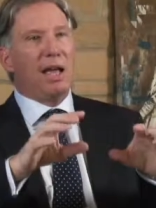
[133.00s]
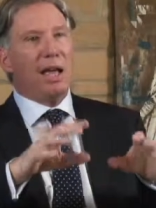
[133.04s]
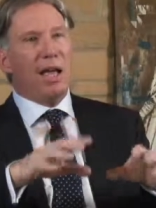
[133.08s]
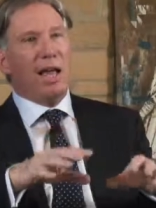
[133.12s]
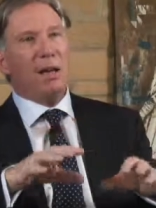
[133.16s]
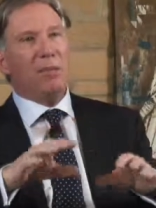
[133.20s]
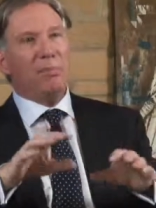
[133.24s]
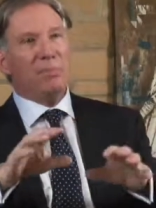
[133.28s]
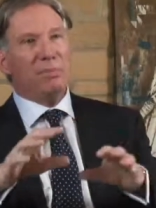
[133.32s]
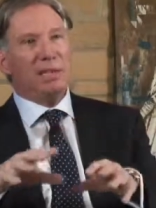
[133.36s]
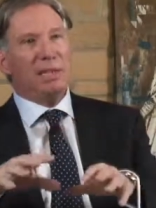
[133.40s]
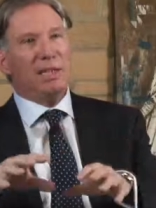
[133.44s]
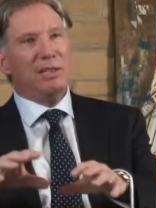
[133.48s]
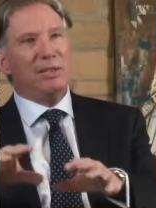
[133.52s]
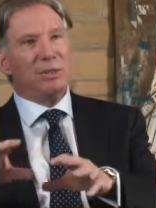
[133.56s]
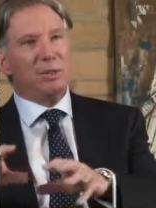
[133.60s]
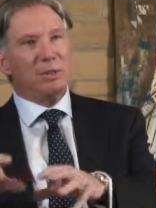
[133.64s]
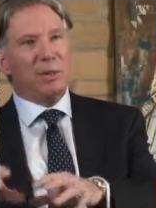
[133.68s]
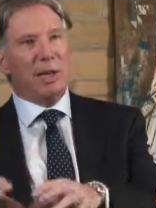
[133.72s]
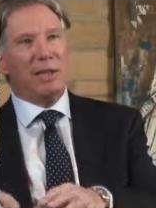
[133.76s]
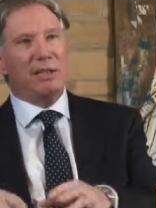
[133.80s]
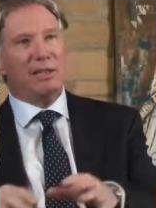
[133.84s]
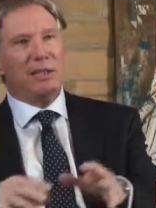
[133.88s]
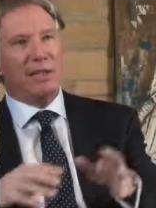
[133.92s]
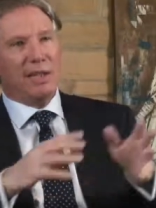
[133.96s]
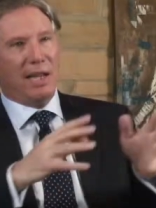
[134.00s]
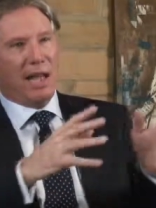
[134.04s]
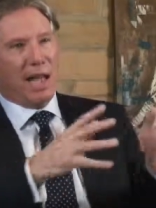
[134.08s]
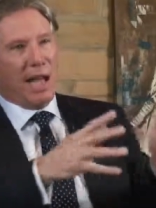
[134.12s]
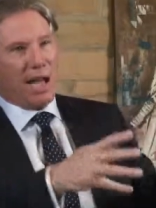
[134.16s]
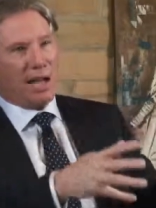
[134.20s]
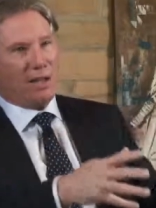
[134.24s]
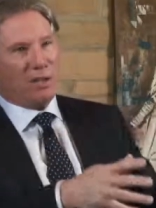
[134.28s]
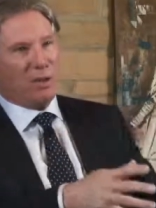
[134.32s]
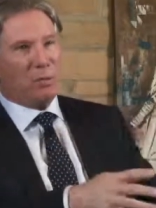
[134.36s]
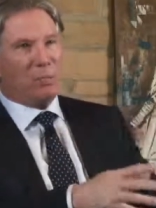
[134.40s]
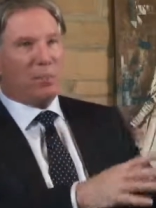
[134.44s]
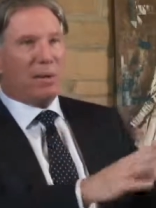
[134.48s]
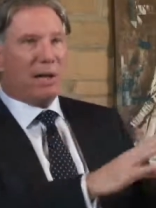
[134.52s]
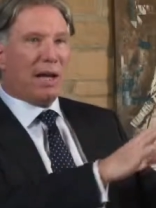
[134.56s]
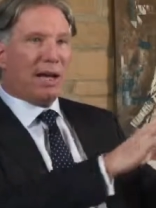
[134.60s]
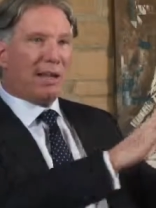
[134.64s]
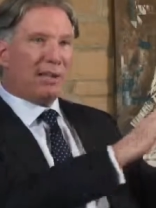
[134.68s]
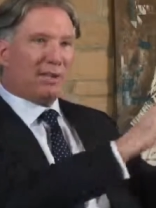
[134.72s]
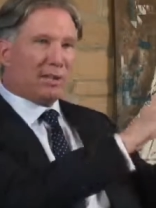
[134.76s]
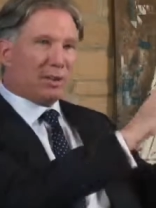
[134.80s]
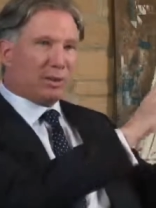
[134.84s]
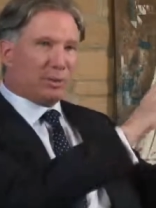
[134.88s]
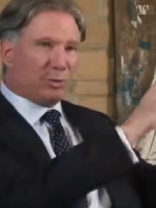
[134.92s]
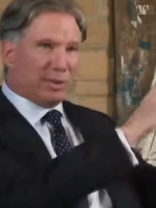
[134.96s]
MD-directed
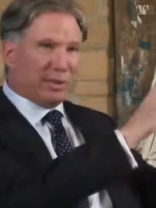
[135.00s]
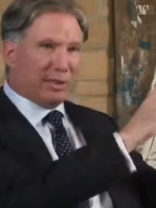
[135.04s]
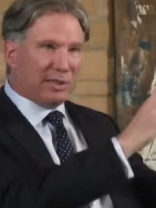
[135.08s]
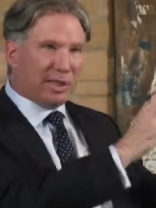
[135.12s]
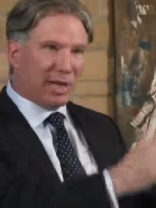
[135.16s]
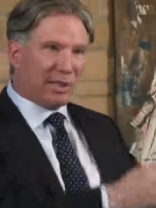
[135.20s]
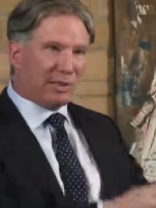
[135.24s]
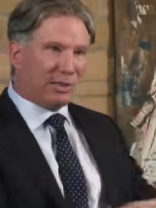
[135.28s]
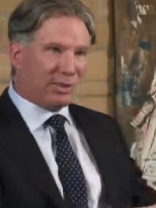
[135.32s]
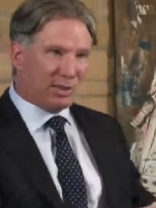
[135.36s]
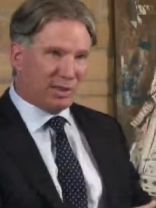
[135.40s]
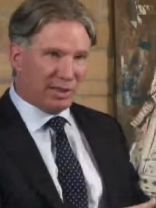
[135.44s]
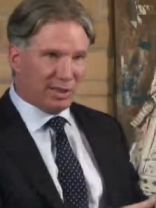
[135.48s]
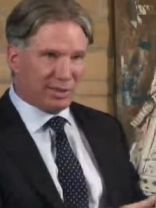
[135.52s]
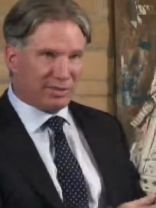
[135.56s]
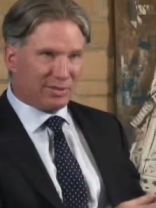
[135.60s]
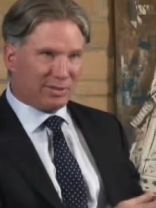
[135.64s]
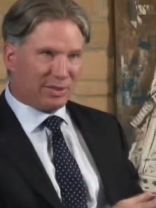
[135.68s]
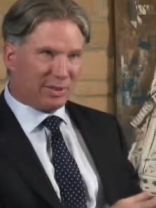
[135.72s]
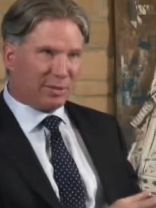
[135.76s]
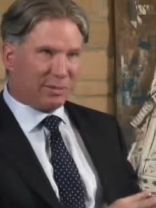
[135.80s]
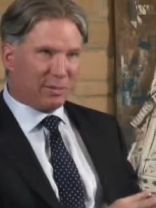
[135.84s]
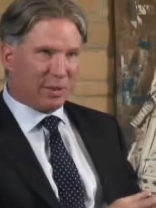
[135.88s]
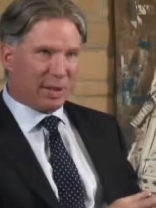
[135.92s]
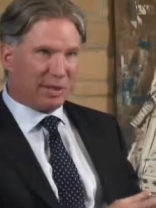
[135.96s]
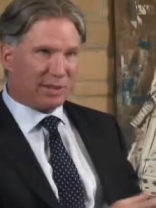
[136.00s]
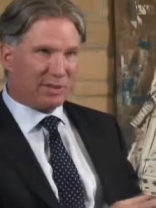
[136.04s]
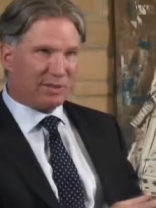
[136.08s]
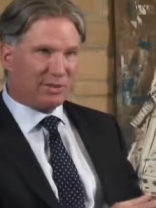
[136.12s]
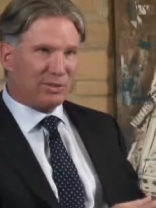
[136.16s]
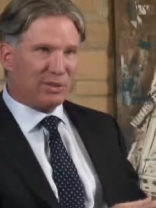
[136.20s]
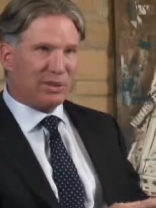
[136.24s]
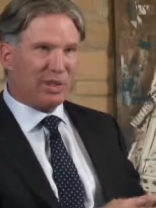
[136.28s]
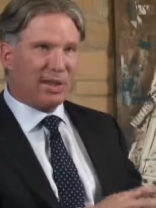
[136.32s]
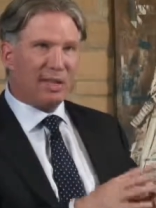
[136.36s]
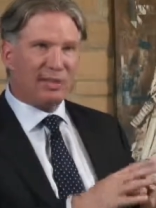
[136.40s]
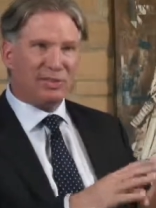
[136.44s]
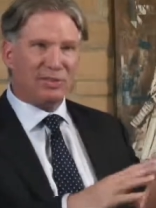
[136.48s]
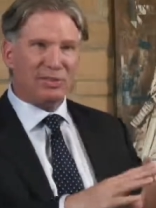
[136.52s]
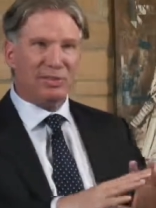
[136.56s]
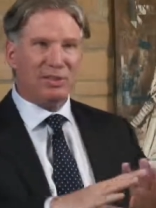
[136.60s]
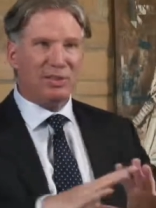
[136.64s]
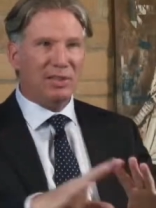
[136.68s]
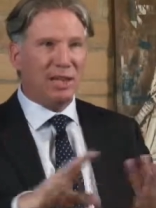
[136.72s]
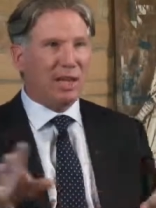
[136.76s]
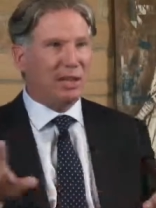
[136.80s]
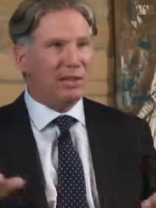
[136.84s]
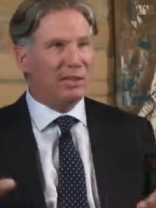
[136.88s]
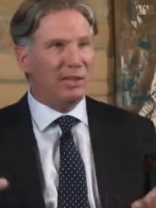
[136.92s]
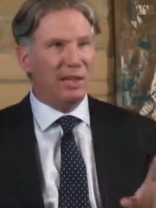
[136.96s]
allopathic reductionistic medicine has
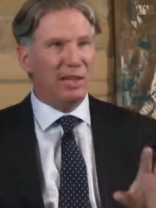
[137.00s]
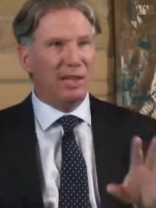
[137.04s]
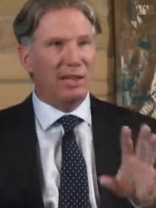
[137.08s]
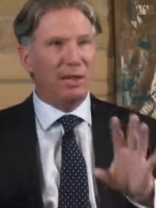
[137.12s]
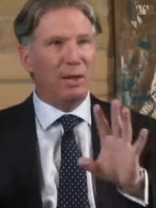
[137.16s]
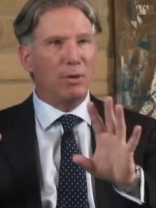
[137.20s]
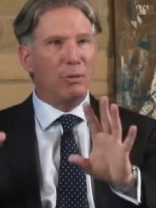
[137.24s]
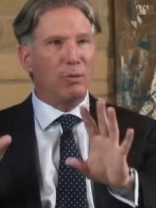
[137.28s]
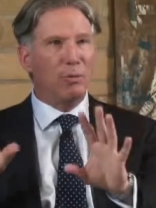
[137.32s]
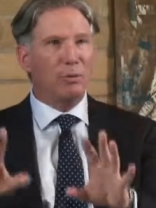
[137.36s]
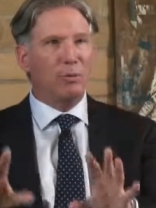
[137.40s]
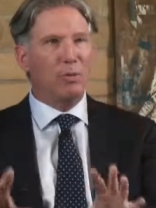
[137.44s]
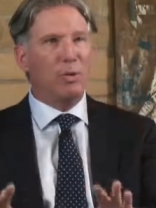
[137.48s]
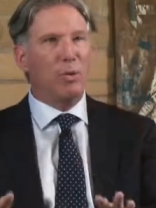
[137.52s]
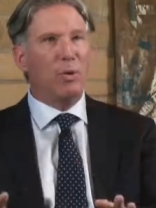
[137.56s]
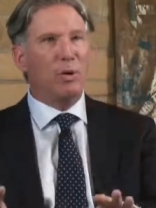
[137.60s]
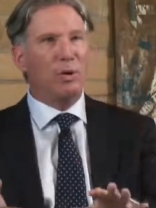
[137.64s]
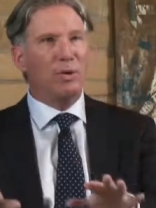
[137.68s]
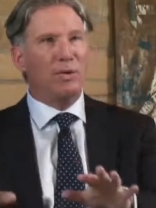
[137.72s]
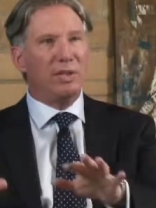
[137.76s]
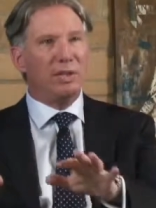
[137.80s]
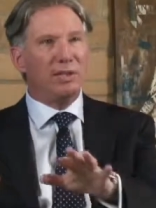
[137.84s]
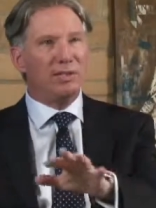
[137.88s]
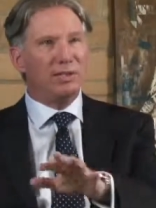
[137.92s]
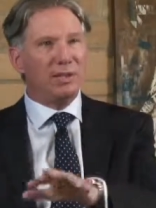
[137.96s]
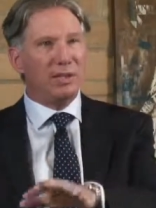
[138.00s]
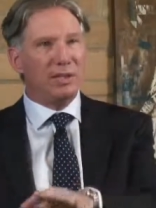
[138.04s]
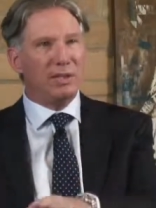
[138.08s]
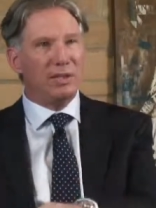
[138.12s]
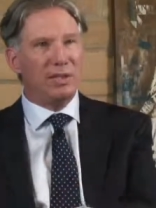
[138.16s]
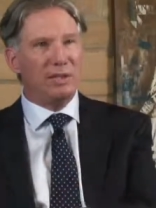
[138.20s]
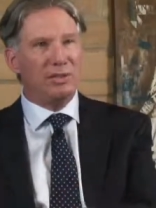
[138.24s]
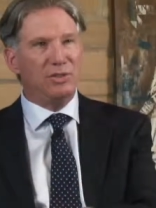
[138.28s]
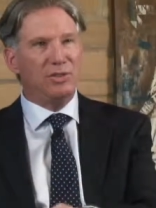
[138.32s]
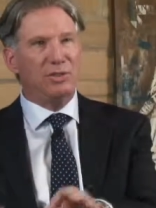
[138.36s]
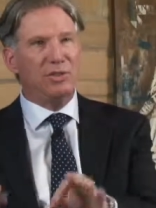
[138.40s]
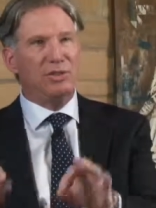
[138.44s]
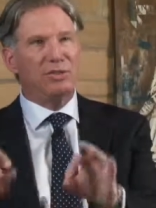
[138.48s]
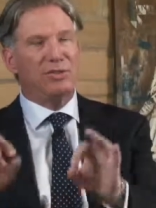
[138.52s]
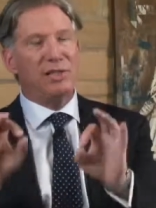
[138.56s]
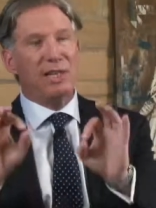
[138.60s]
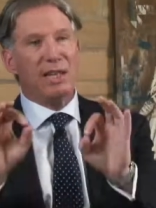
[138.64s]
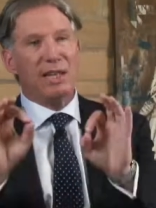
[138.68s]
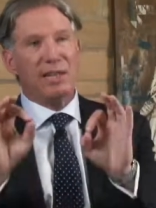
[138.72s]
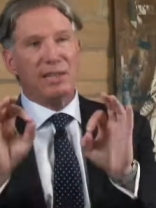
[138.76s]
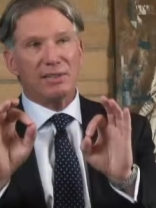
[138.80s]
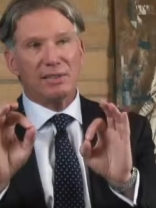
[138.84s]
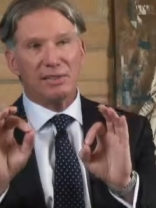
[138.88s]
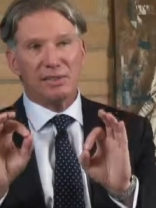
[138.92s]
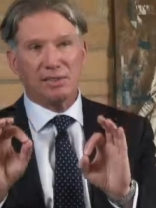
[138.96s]
nothing for these conditions
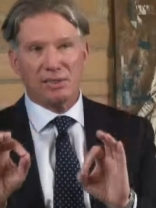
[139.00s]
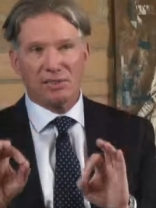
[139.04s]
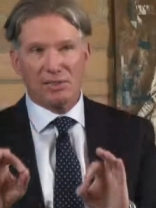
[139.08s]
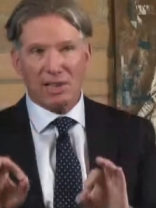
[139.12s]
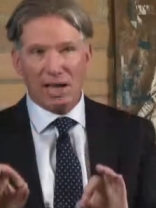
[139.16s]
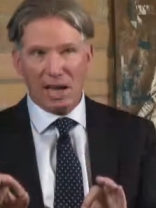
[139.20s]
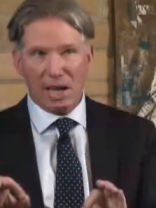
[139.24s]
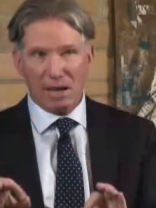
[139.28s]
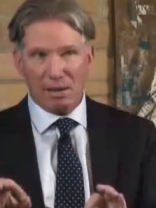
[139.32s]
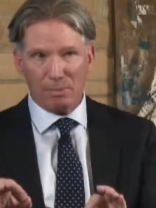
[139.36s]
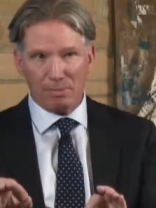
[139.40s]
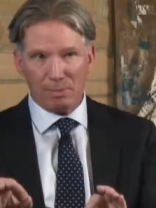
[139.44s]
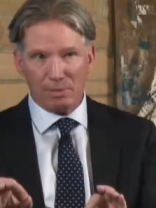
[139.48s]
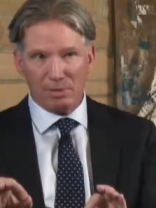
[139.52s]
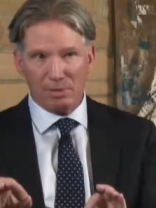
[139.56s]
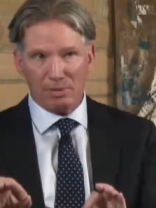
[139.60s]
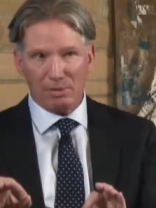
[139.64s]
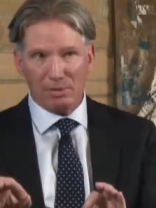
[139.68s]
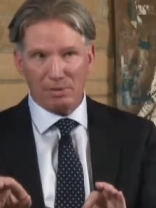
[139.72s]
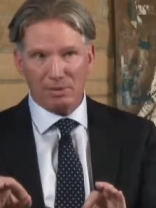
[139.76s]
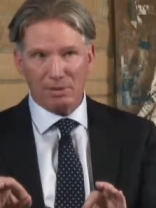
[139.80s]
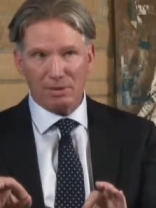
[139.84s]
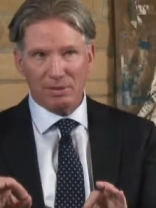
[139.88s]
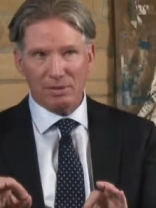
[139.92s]
except